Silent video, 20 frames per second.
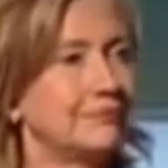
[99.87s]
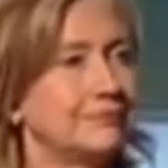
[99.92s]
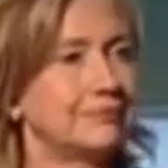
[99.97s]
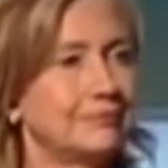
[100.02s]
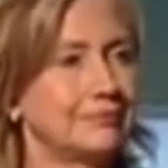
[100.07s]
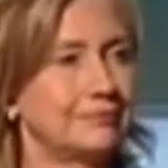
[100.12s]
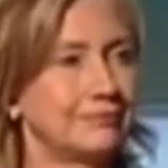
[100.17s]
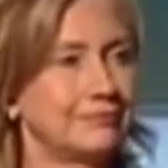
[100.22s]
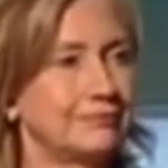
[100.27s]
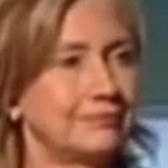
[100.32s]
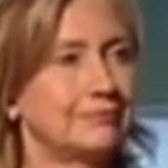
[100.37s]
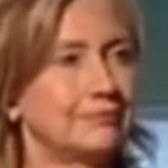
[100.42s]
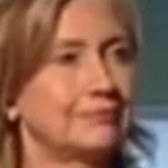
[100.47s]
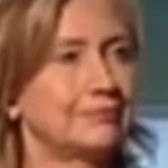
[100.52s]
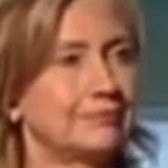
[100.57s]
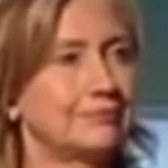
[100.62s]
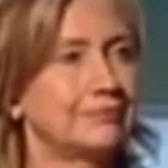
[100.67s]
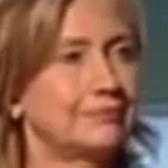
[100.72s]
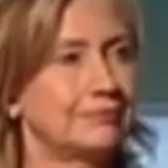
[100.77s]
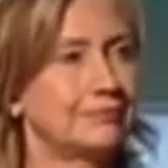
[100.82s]

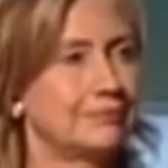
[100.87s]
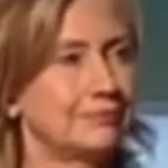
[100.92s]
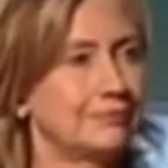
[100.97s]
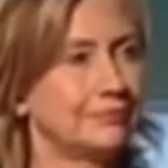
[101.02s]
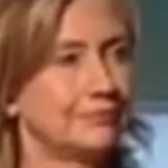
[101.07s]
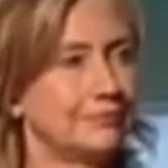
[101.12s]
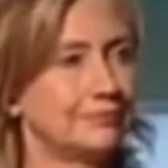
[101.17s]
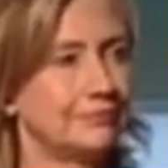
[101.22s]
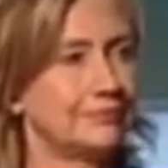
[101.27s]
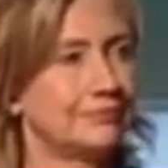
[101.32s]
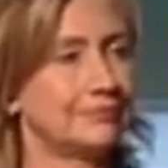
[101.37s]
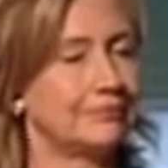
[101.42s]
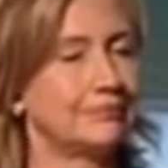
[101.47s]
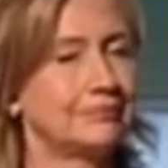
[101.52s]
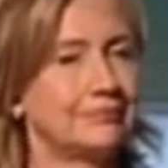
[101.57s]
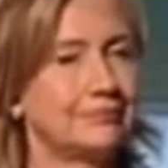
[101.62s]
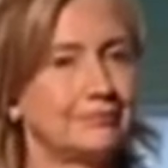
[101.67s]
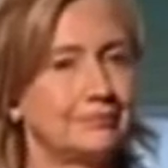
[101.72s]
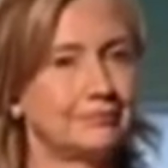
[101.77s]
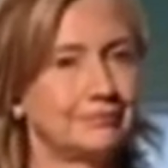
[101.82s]

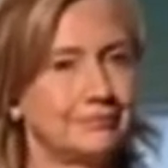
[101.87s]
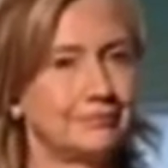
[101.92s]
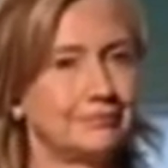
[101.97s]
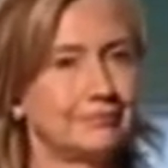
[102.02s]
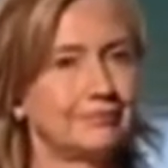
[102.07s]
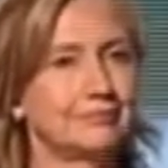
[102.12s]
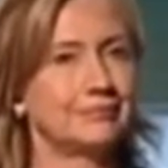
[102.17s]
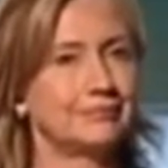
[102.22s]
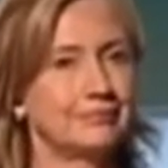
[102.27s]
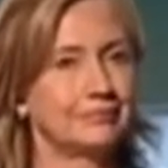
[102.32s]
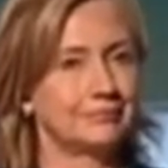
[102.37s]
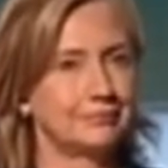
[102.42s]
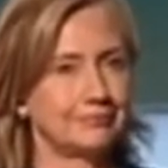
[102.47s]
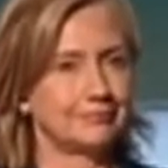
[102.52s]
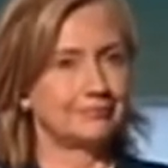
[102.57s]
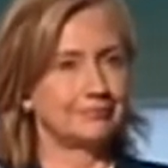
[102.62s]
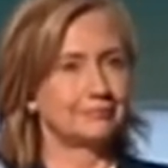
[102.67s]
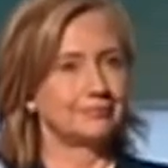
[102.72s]
No words are spoken by the person on screen.